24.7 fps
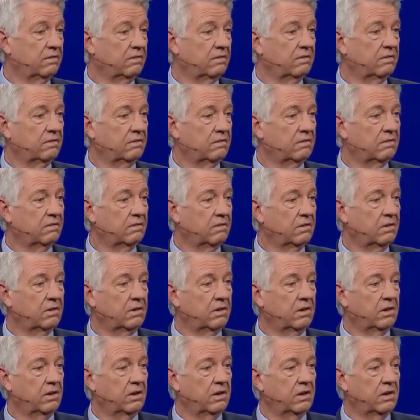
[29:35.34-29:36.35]

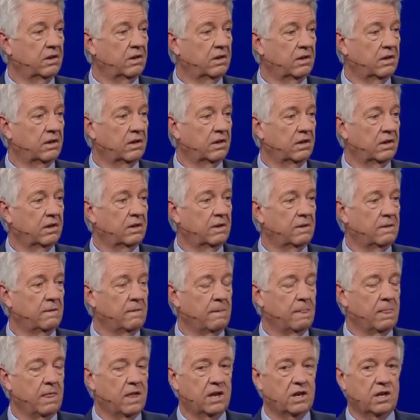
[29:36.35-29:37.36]

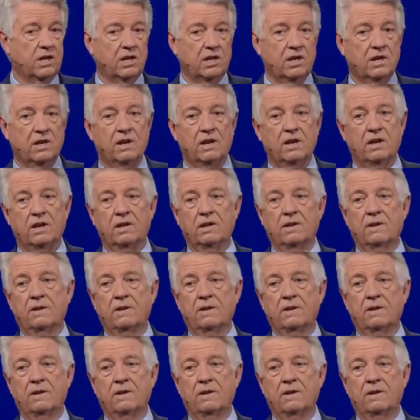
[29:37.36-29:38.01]
(no one is talking)